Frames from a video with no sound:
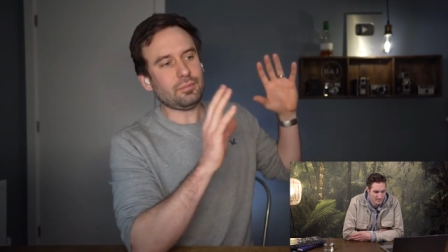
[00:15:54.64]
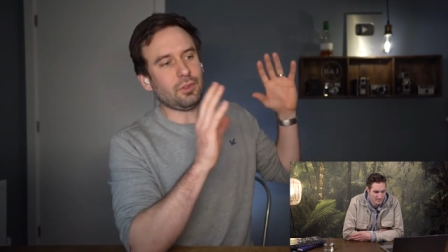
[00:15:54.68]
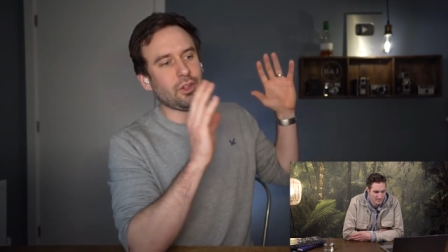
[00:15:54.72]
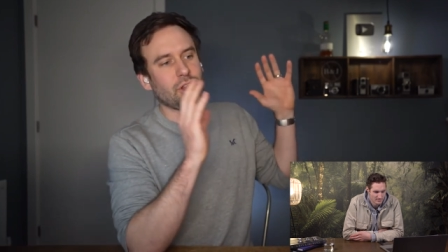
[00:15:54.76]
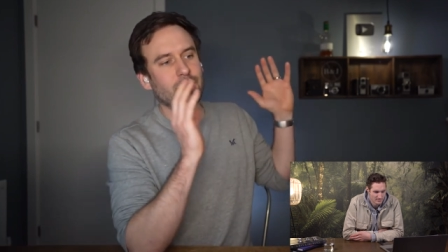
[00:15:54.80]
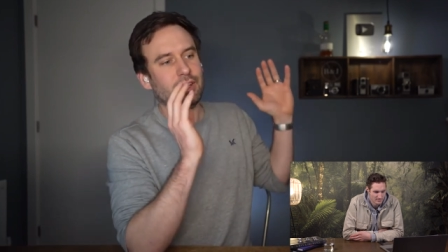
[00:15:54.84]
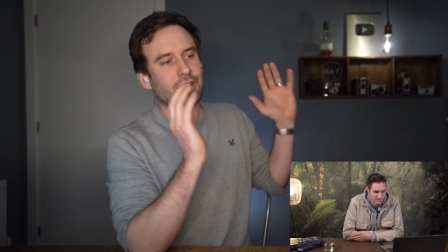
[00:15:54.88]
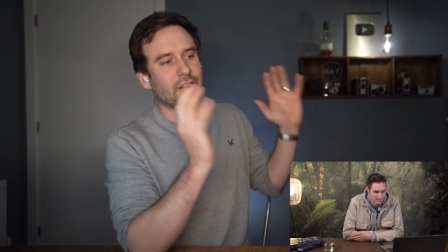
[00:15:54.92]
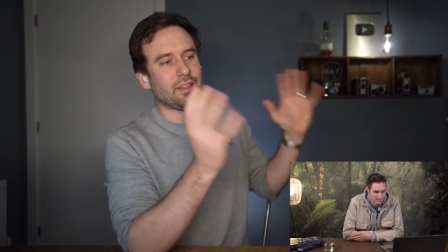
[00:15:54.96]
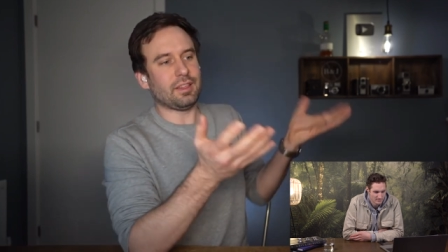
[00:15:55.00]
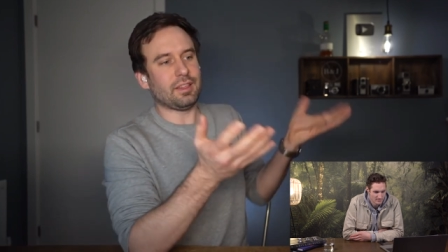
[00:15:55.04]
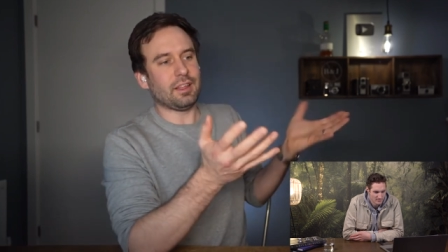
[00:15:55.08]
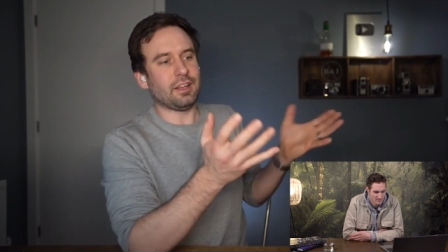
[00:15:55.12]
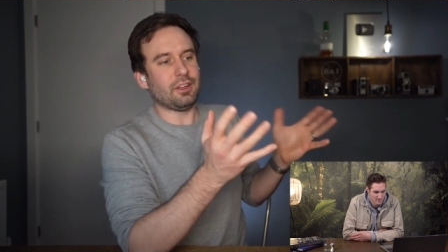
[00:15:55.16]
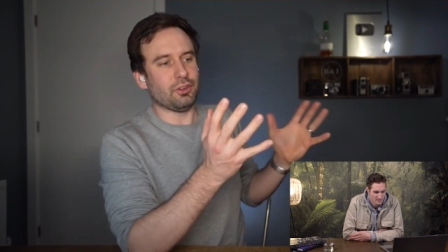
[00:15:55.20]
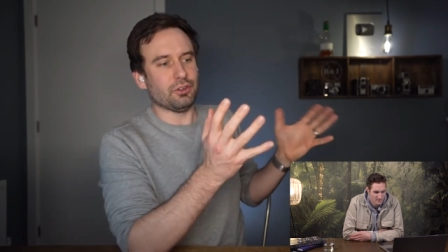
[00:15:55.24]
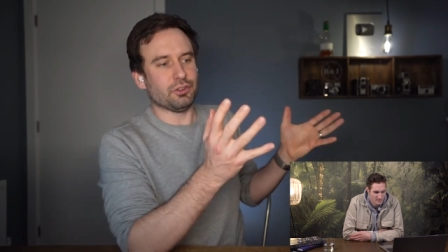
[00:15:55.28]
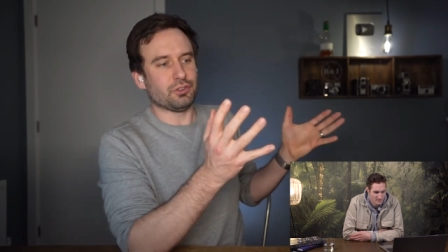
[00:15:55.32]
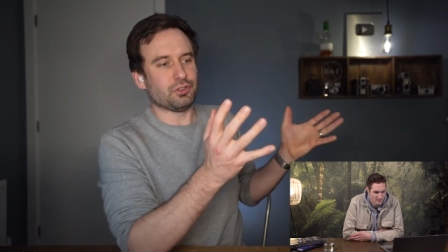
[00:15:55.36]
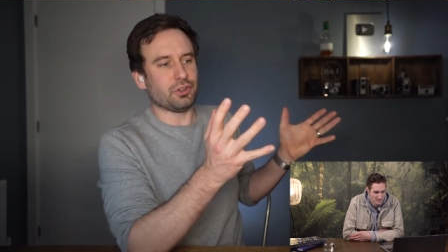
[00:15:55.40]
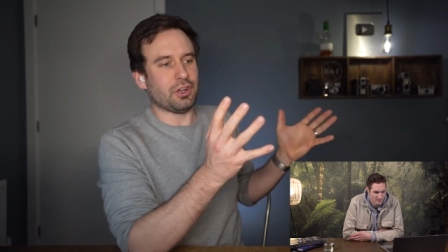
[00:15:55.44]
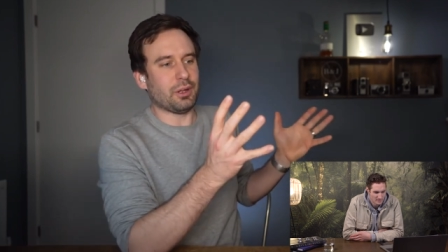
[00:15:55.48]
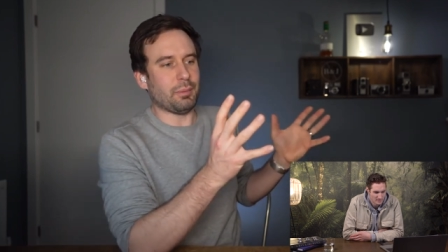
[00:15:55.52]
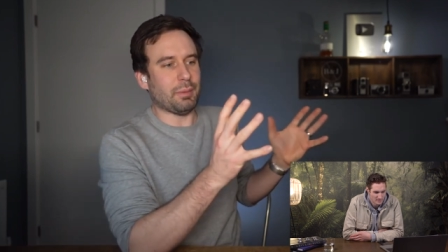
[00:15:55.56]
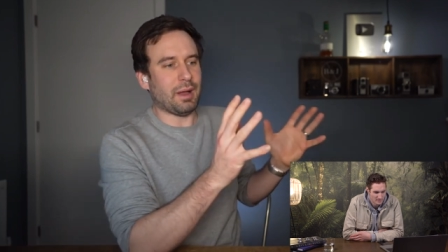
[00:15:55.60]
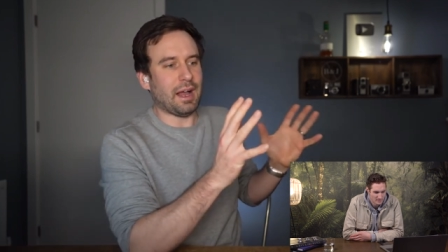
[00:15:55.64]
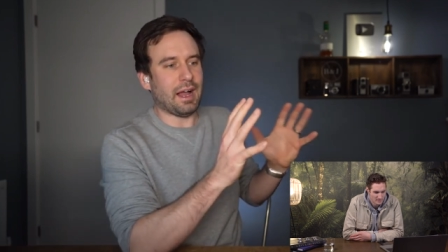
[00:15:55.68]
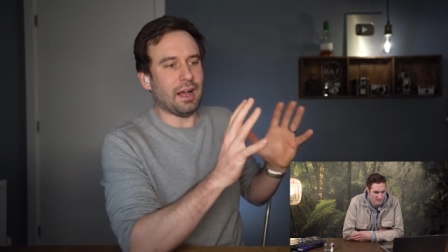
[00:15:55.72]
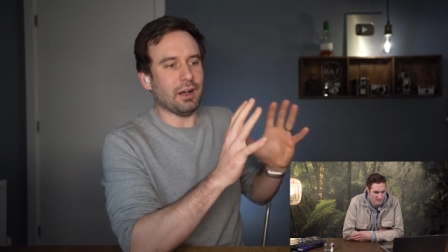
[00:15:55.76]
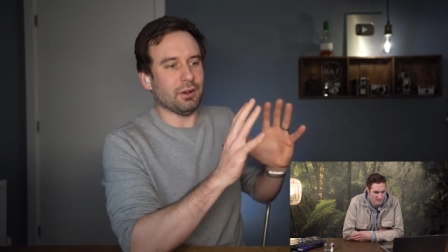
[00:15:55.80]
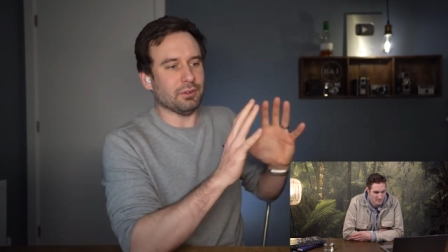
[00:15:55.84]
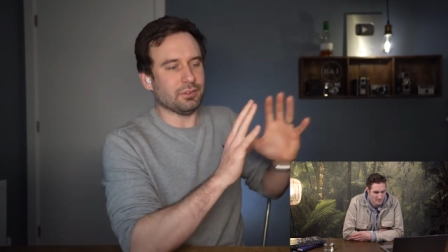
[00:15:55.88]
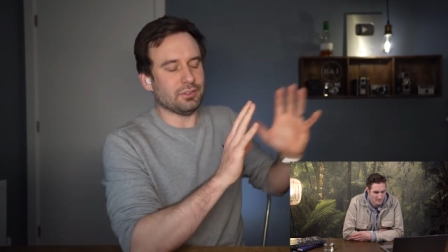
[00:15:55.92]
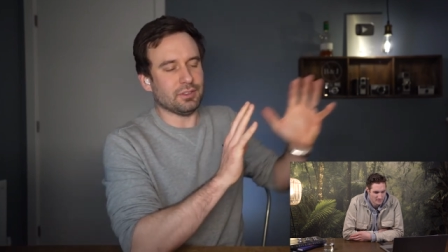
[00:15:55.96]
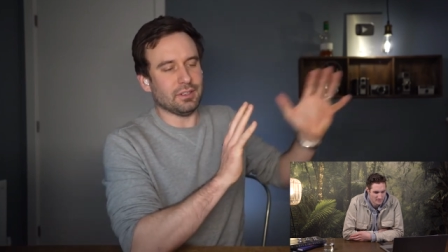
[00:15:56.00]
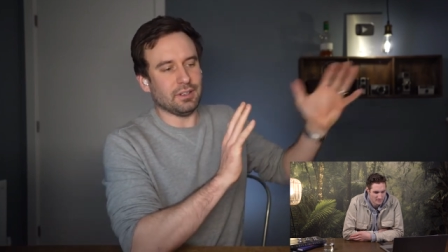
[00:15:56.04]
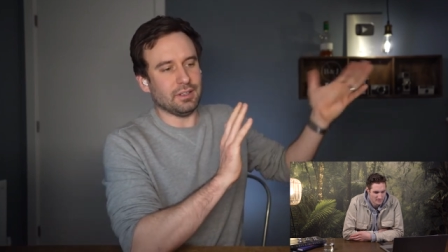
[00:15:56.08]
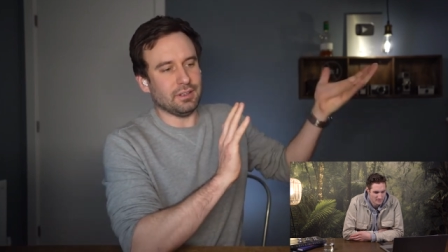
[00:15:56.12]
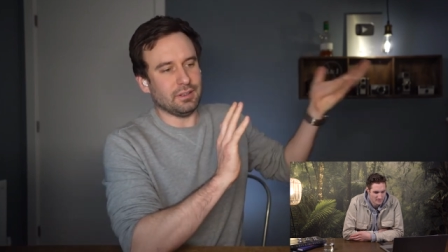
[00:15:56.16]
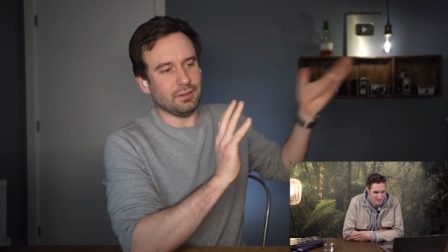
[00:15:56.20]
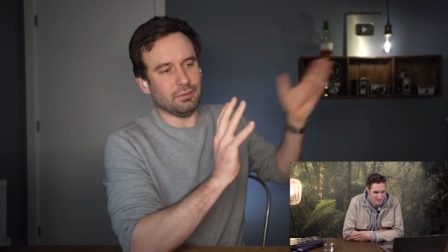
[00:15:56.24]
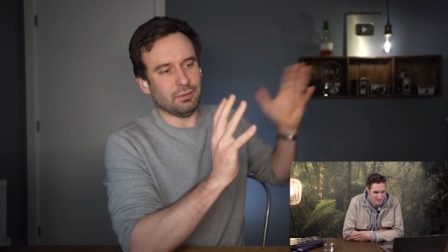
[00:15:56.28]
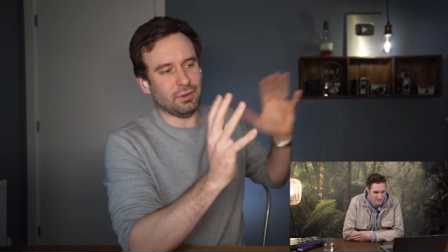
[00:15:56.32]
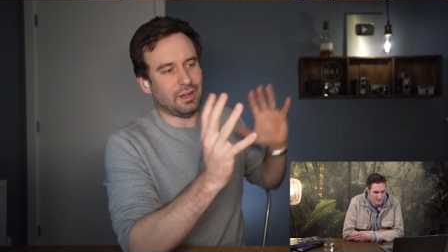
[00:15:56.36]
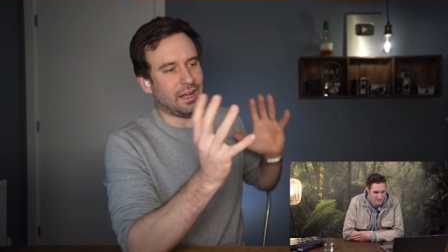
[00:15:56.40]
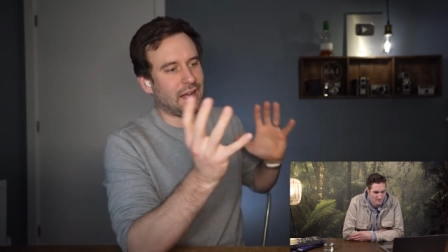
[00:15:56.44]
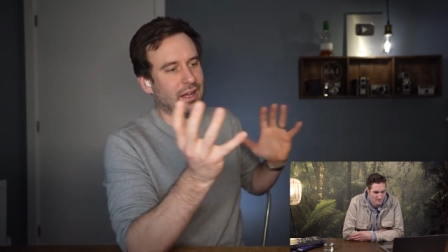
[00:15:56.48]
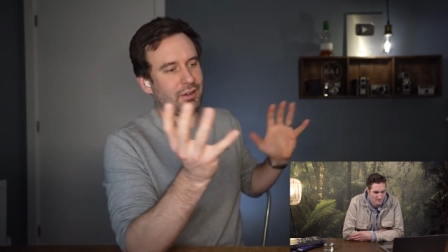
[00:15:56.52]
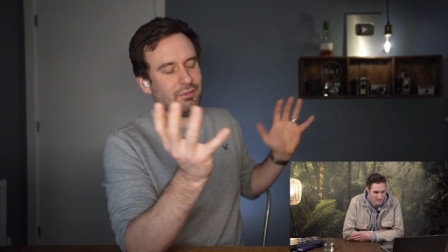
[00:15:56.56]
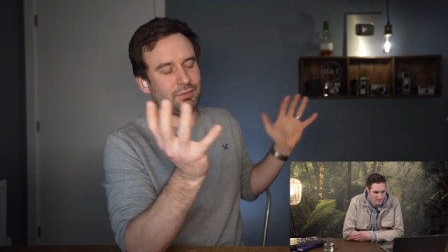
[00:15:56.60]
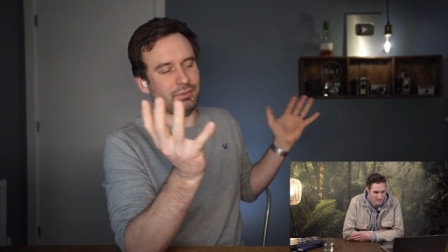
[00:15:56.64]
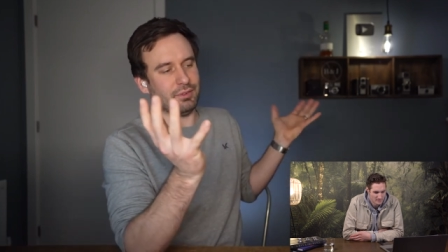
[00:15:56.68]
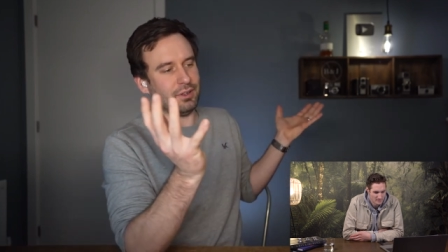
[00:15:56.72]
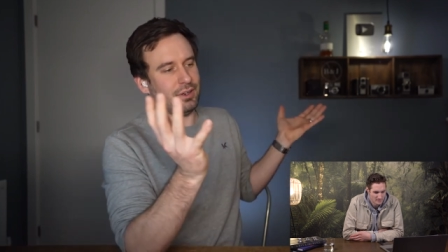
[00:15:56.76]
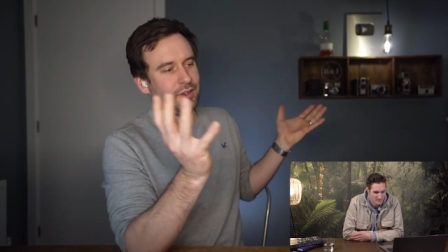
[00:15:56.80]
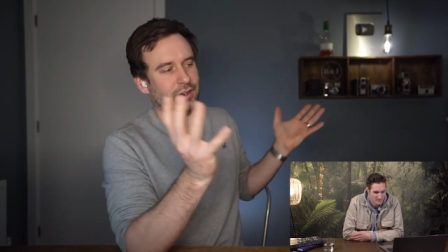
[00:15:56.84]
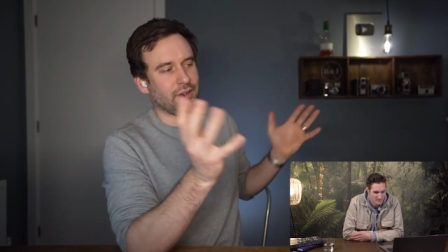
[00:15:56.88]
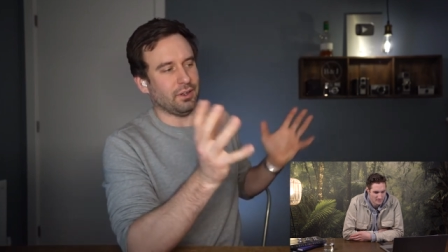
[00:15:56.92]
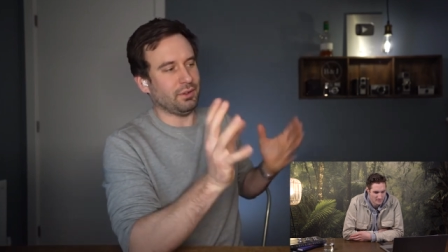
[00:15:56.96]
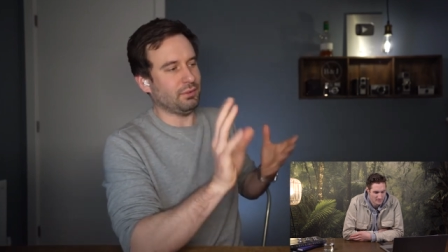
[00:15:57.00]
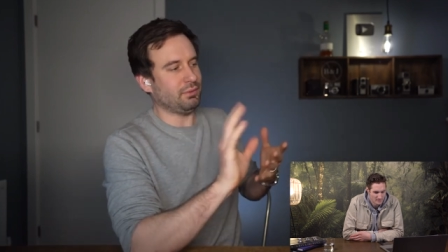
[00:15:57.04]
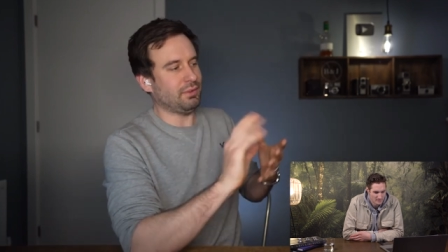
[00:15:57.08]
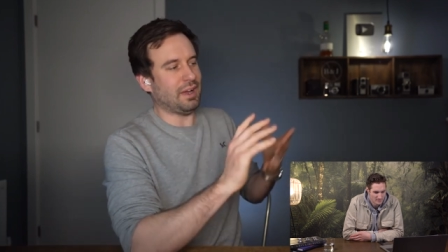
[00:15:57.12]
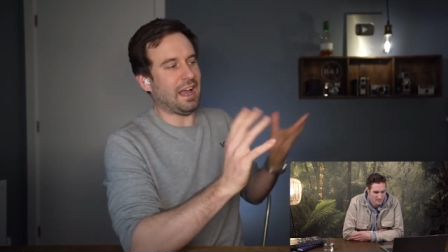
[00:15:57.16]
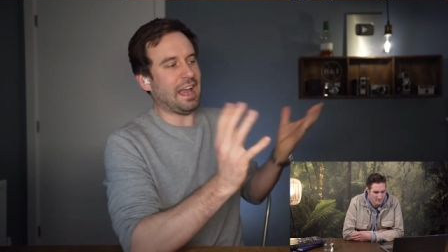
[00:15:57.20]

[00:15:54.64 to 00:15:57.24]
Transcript: you can think of your dream house and it will have, I don't know,